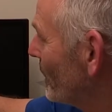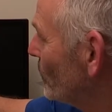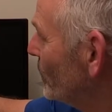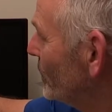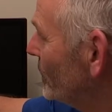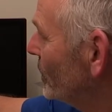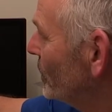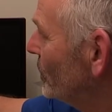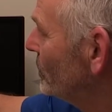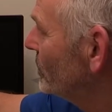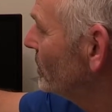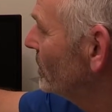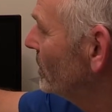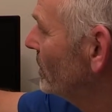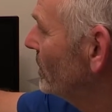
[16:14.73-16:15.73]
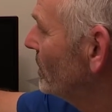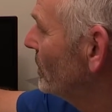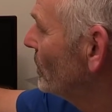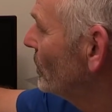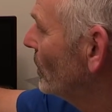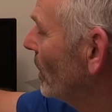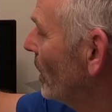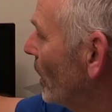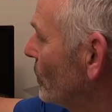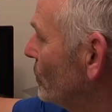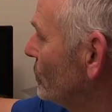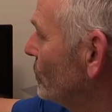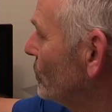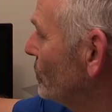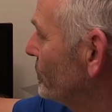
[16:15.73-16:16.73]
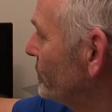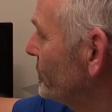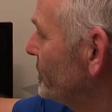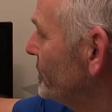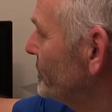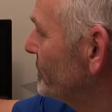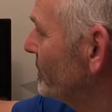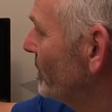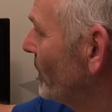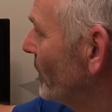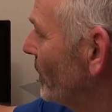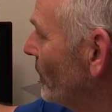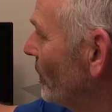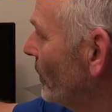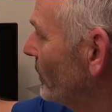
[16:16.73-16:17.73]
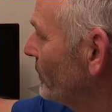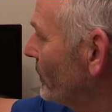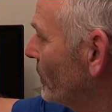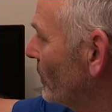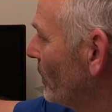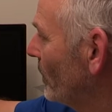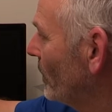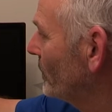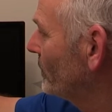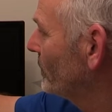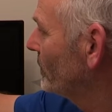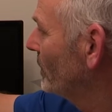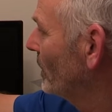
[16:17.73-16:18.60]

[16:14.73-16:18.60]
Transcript: We need a good cooling system, and I've got